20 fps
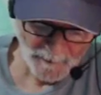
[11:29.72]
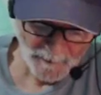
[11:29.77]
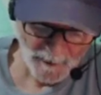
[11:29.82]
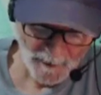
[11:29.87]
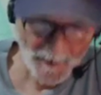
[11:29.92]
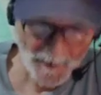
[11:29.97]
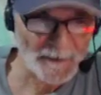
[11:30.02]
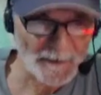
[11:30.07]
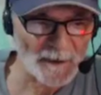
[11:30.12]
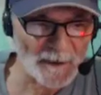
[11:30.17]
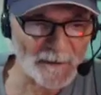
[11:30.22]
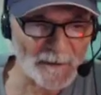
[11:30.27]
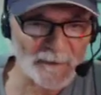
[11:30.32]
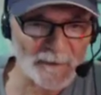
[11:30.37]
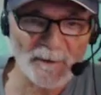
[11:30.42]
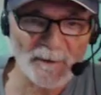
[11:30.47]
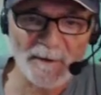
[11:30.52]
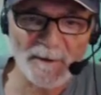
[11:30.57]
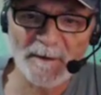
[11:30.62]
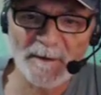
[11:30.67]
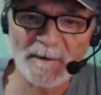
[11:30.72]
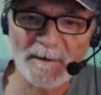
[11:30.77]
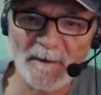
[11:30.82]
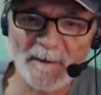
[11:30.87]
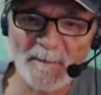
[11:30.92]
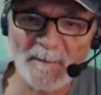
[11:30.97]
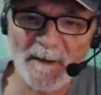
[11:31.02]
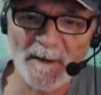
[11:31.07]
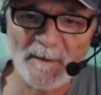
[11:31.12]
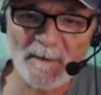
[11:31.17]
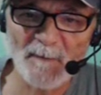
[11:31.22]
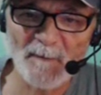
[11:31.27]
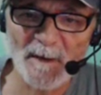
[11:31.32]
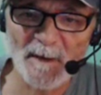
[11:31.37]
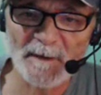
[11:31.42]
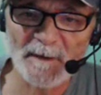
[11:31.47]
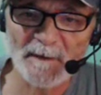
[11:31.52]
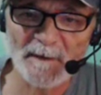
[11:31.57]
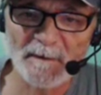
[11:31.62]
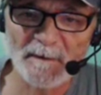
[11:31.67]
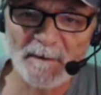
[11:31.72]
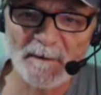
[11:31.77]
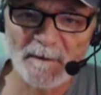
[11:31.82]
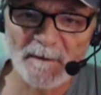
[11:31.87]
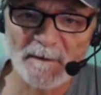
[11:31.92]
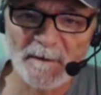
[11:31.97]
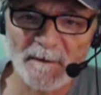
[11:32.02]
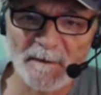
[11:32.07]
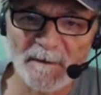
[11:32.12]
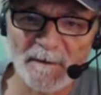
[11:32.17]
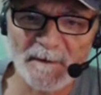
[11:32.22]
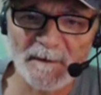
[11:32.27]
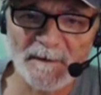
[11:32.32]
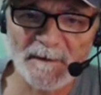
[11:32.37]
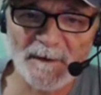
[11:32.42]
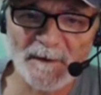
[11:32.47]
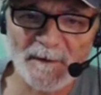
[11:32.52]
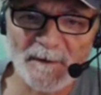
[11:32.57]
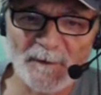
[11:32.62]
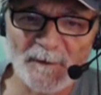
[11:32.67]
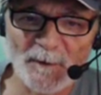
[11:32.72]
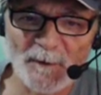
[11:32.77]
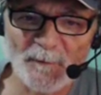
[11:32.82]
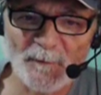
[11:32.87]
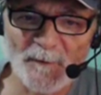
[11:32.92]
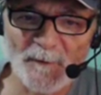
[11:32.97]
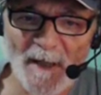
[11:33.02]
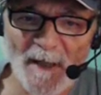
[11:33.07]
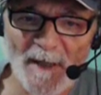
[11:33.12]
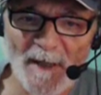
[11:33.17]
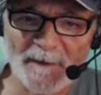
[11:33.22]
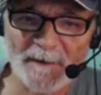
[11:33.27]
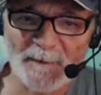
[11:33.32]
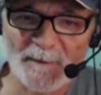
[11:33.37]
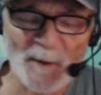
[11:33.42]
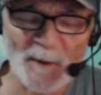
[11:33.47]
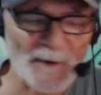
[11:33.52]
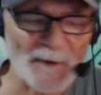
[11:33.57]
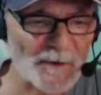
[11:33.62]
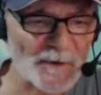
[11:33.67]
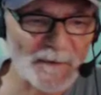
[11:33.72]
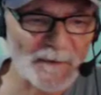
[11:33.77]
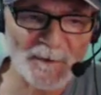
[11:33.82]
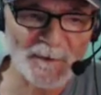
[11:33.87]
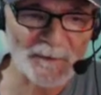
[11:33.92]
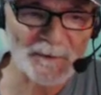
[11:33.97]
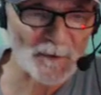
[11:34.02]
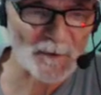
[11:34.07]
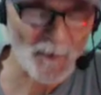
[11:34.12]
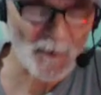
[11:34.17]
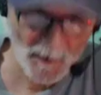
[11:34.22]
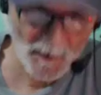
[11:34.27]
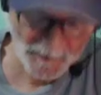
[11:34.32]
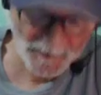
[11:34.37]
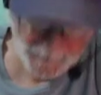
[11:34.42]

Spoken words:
Are you looking to make money instead of serve God, especially if there's a call